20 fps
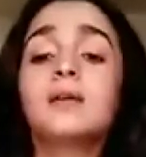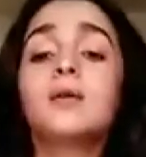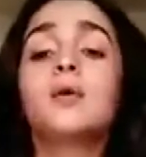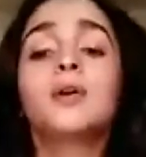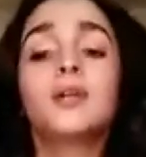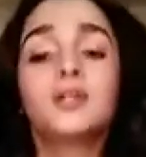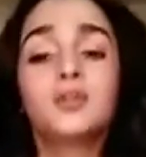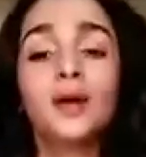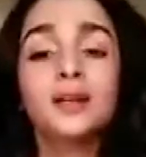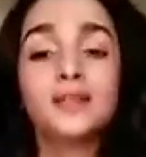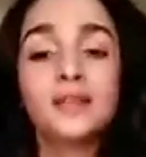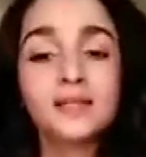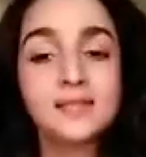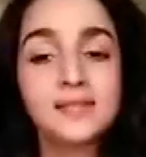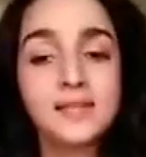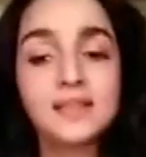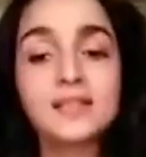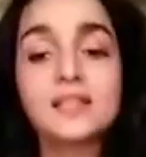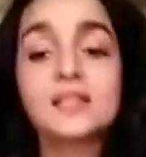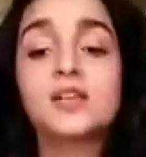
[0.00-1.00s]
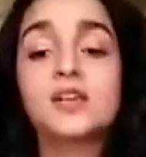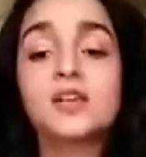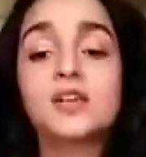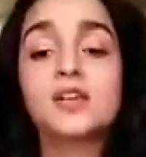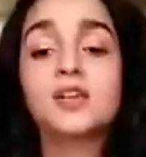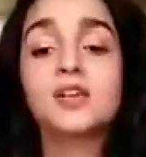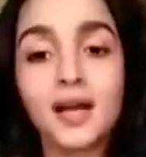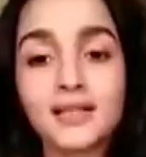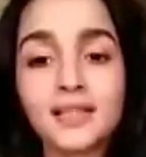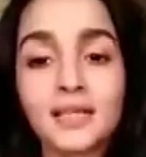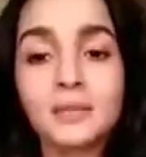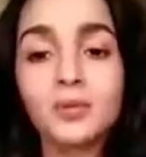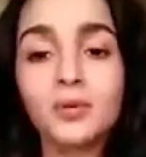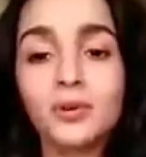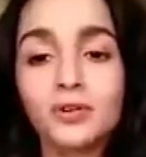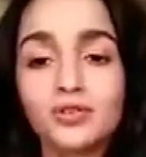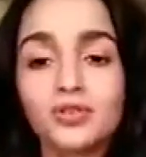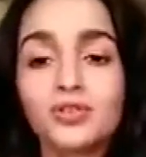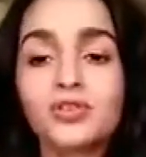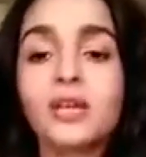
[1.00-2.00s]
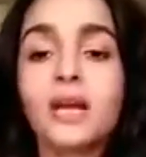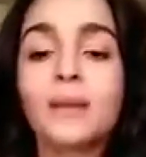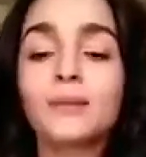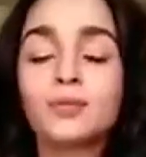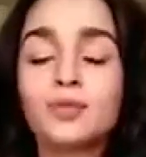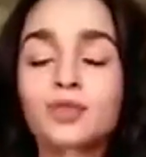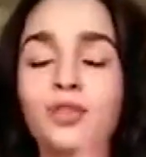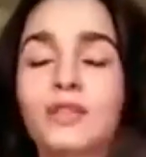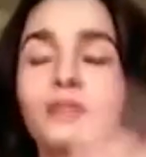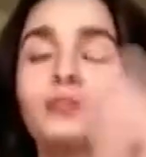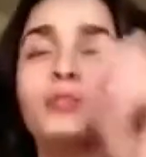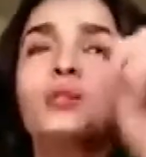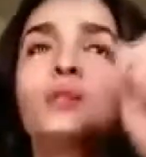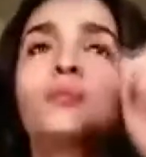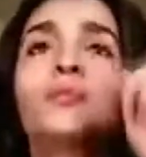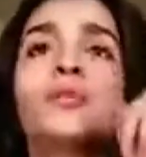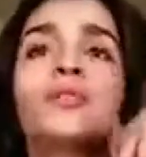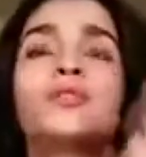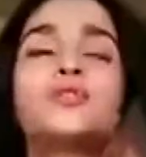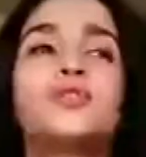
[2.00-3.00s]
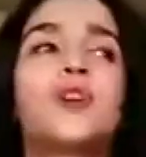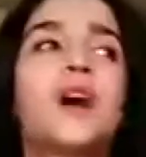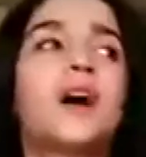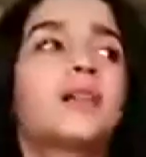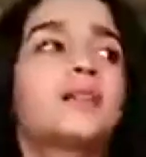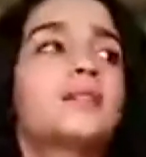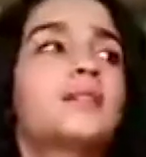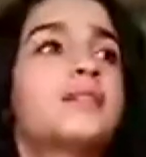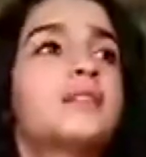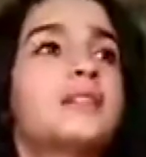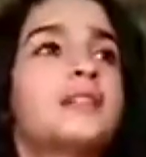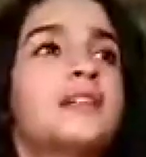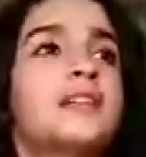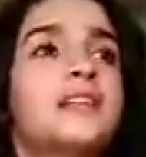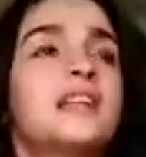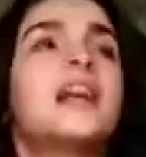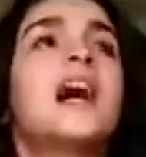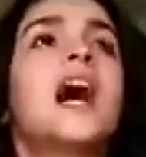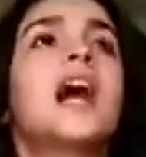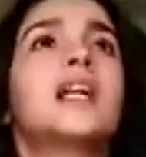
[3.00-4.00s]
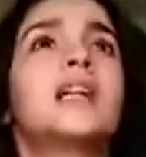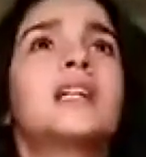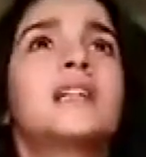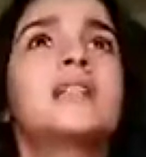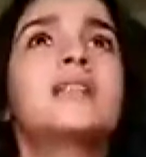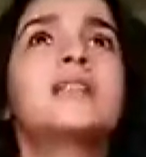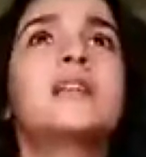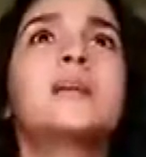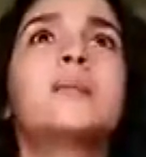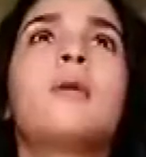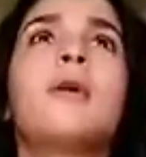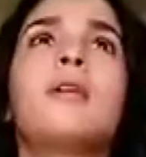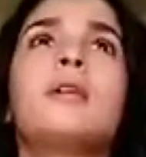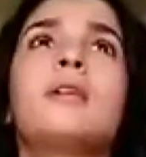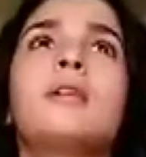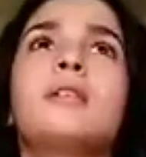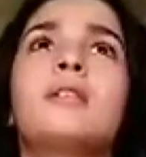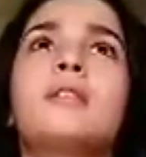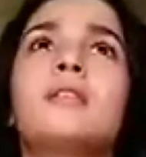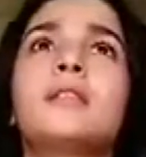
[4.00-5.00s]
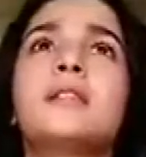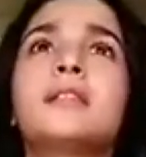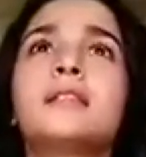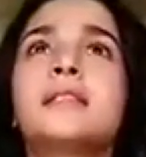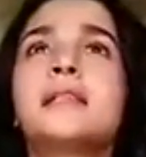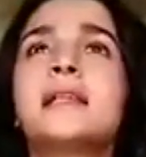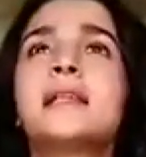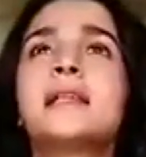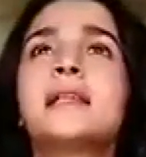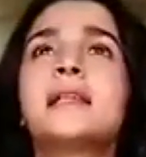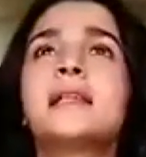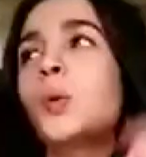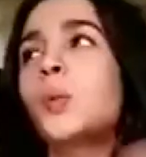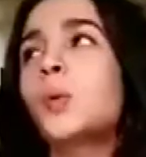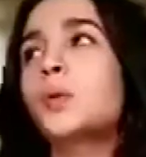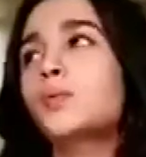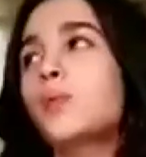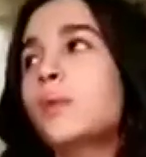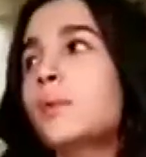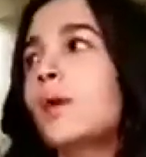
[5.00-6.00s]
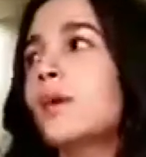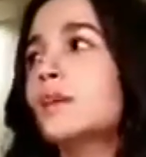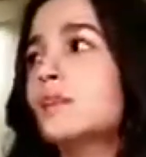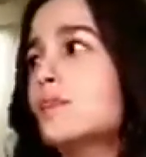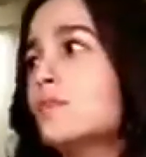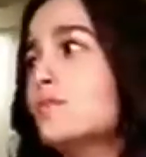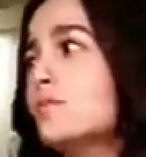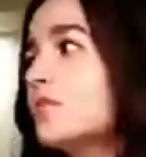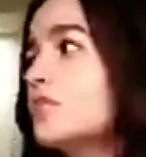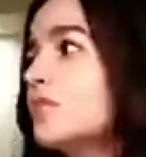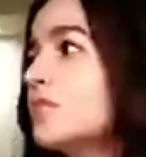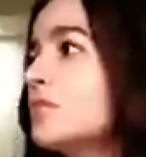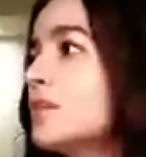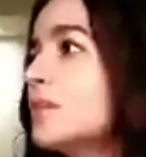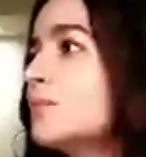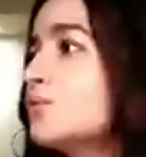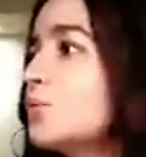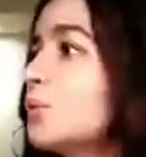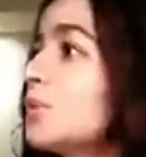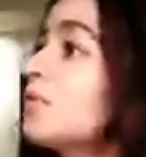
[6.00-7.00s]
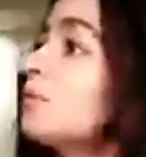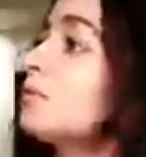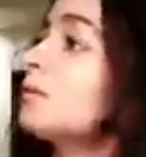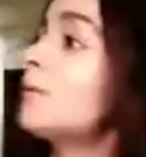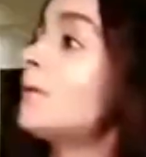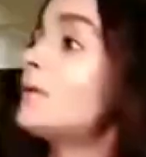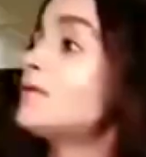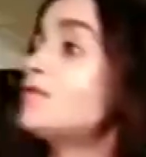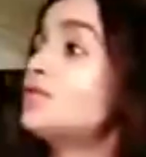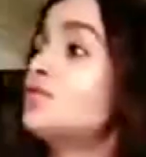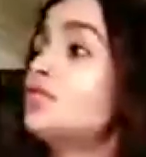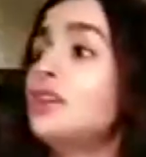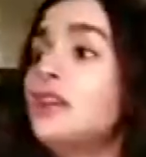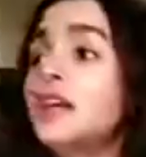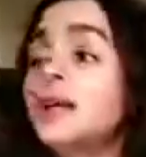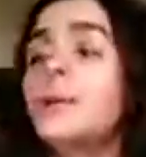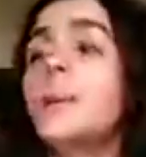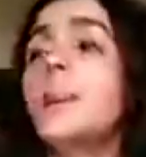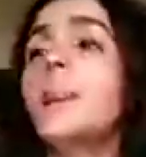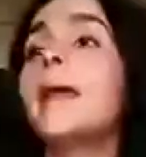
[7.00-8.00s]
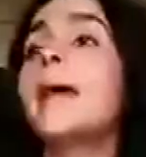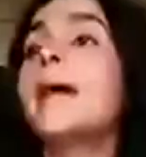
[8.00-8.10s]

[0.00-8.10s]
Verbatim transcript: Okay, so as I said, since you're not asking me questions, I'm going to give you some answers regardless about... let's talk about Brahmastra first, since I'm shooting for Brahmastra today.